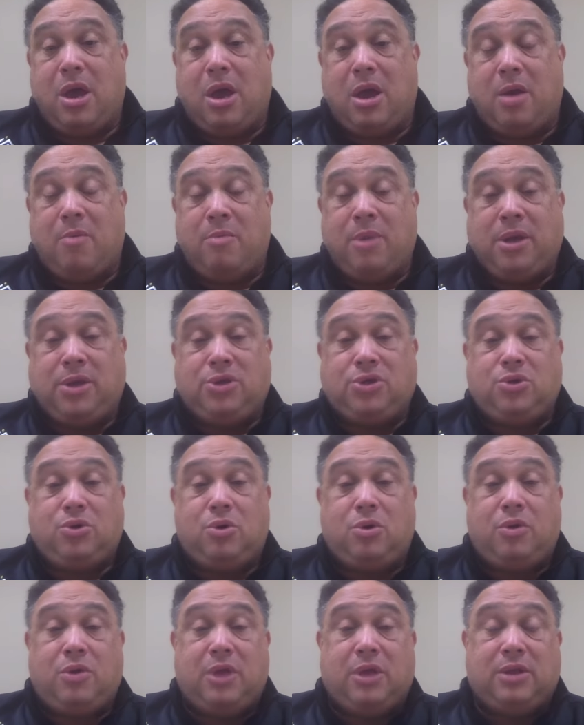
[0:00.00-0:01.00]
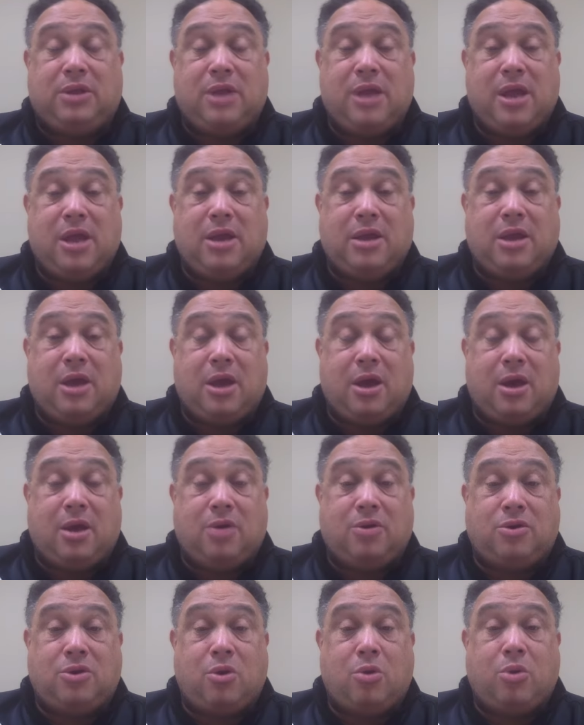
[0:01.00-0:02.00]
make sure that they
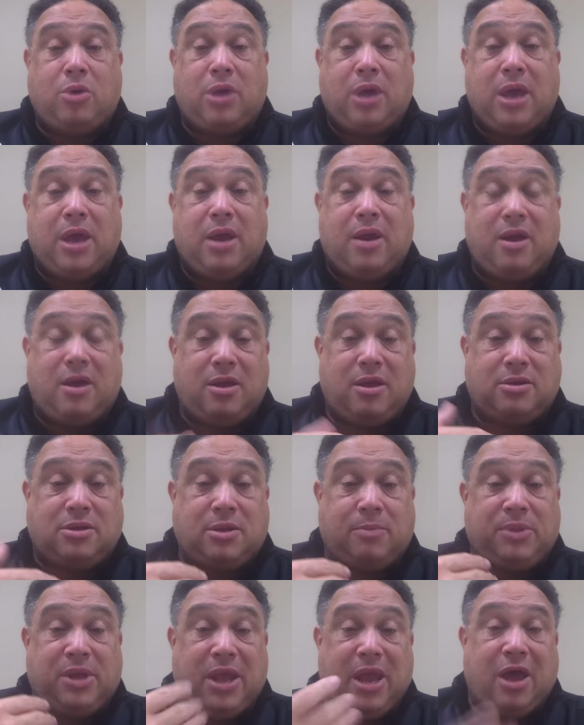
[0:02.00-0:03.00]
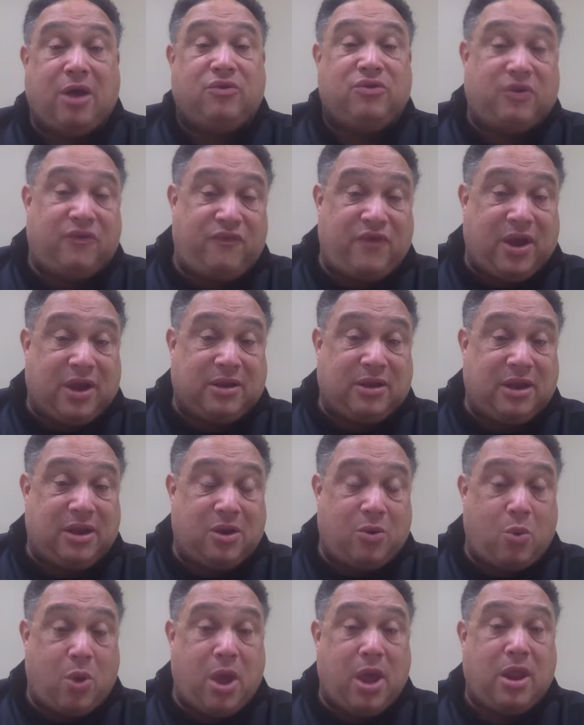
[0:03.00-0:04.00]
don't get something else affected and
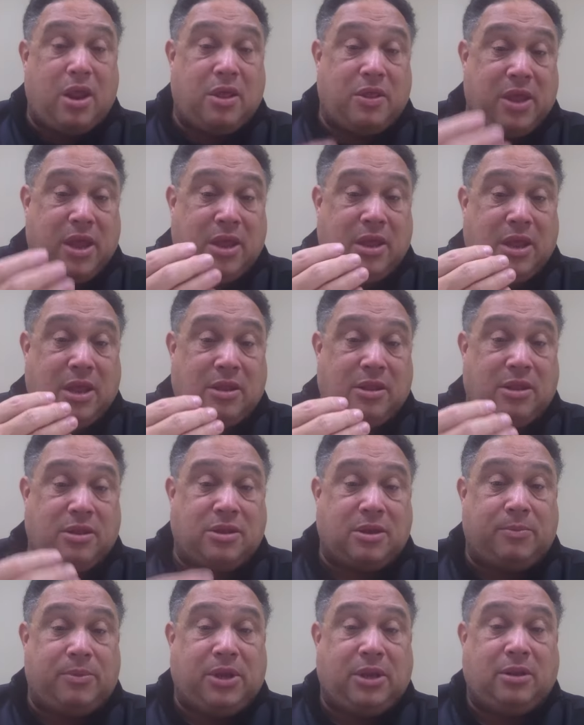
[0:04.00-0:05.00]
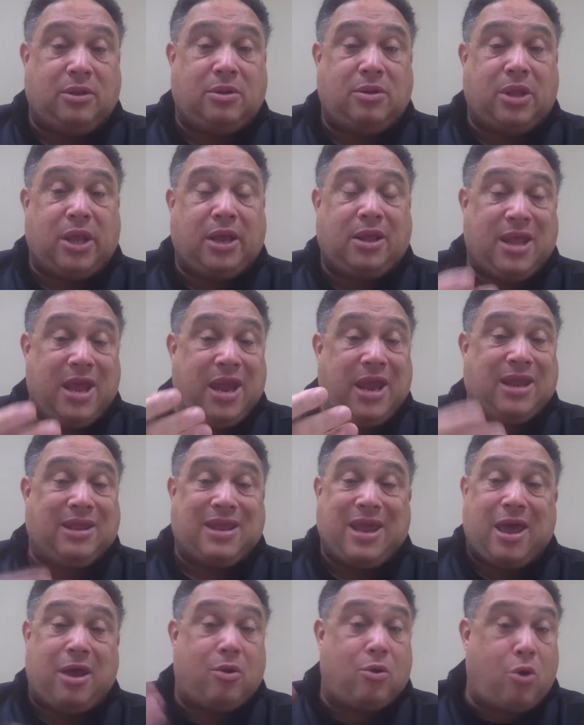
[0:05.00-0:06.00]
wet, and it's something like laying it
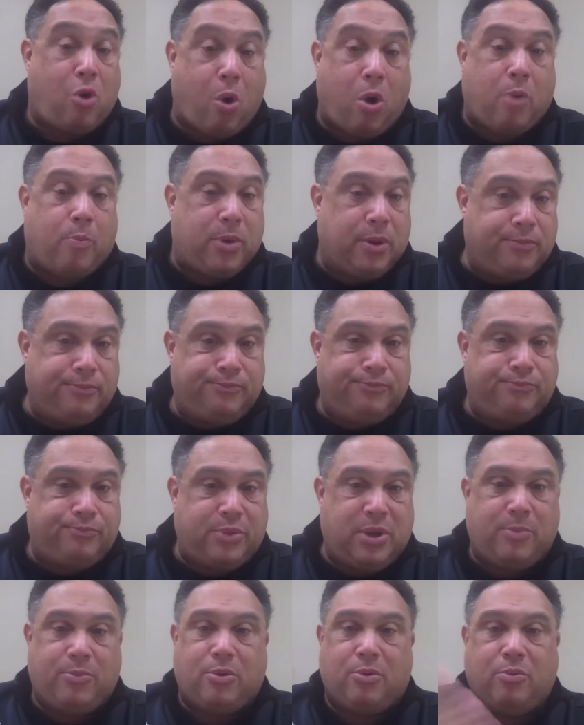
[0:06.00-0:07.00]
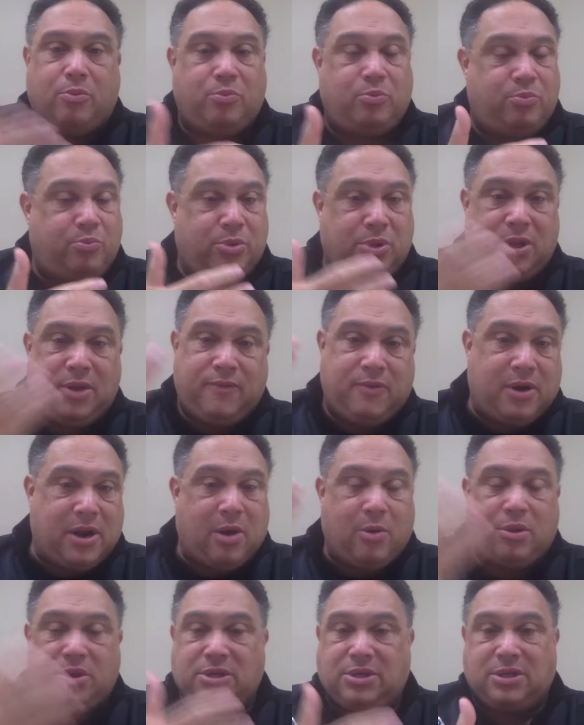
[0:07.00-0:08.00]
down on carpet. People, believe it or not,
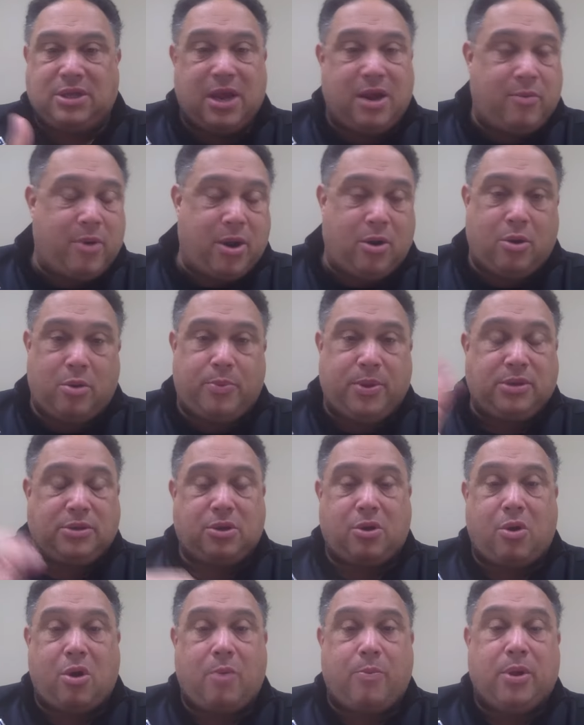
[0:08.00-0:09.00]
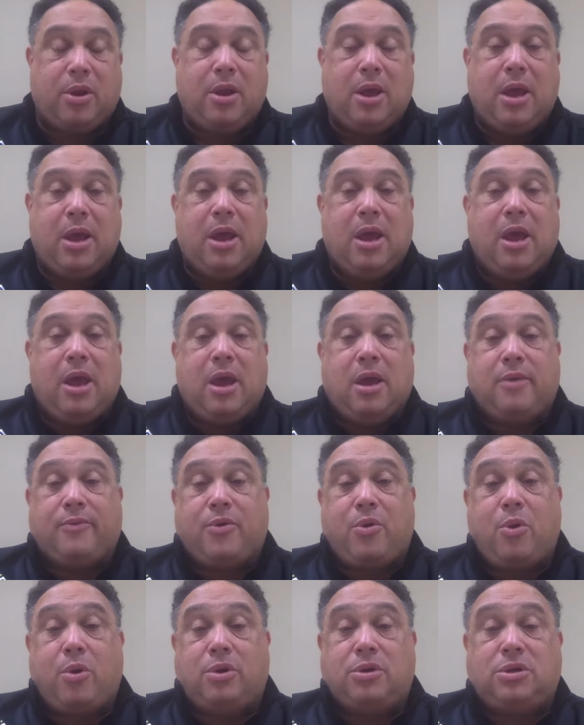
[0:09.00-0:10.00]
will just lay it right on a piece of carpet. And of
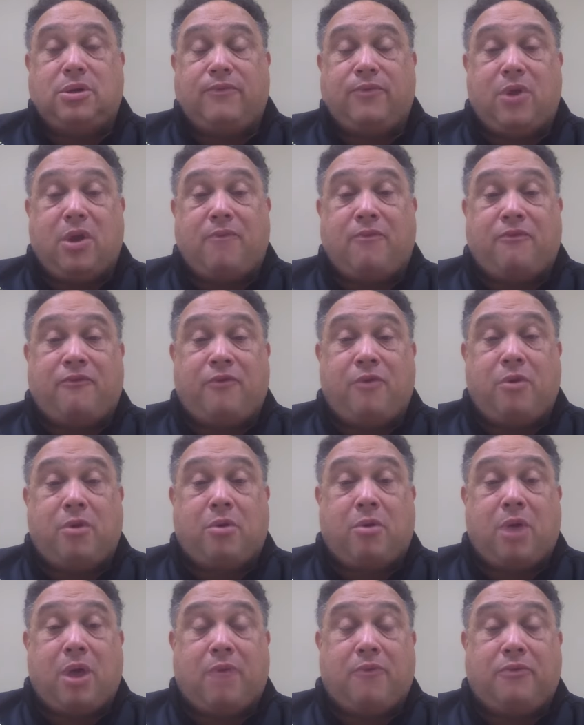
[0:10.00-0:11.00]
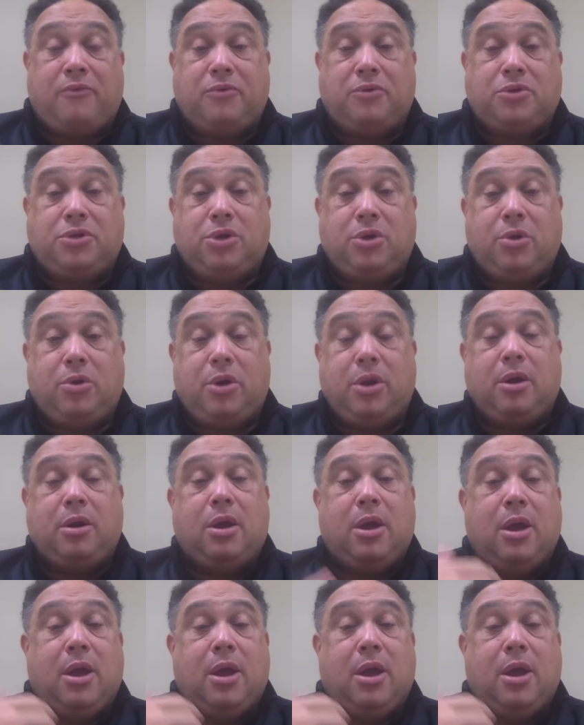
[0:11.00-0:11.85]
course, if you have a photograph of your children,